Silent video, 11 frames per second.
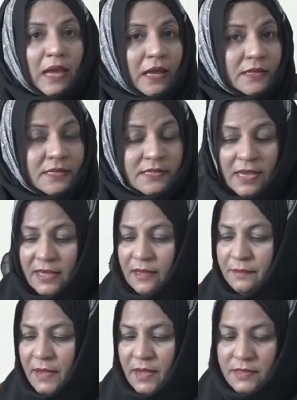In the
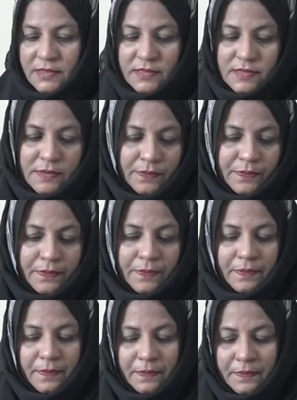second box,
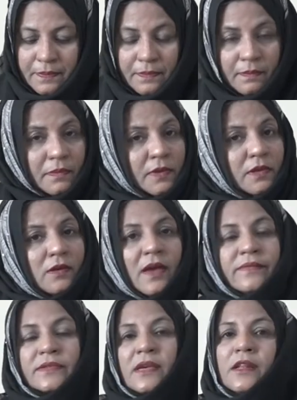you
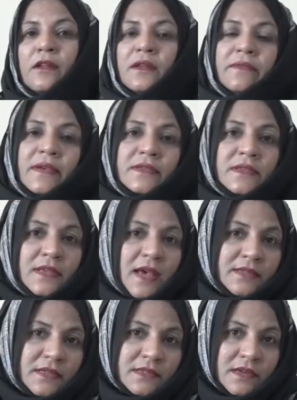have seen a lot of
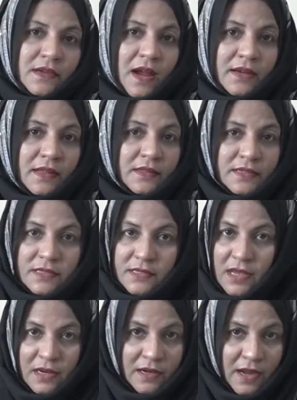exercises regarding this
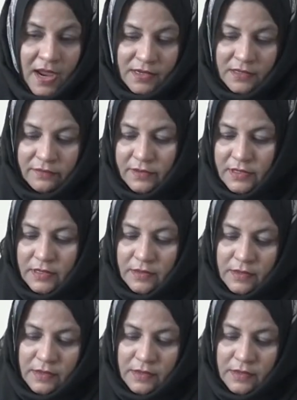color activity.